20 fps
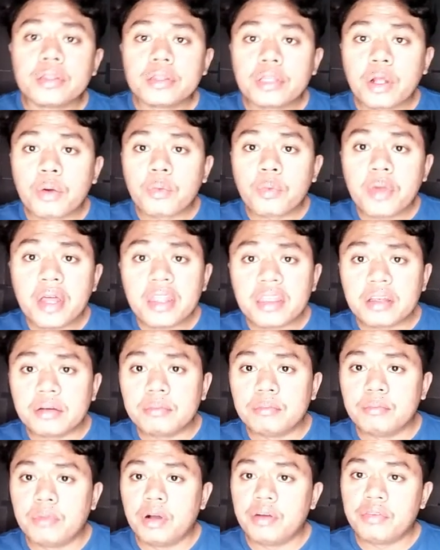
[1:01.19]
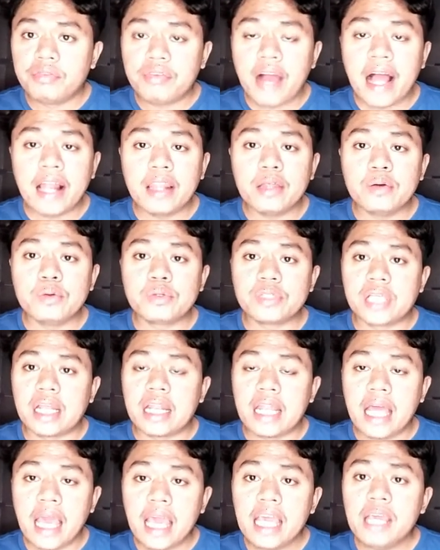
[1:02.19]
The rhythm follows an
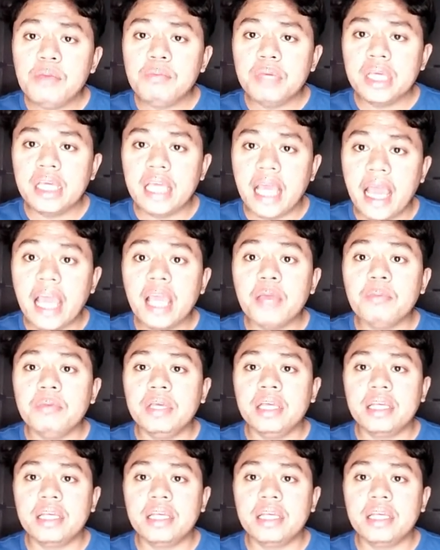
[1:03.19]
ABAB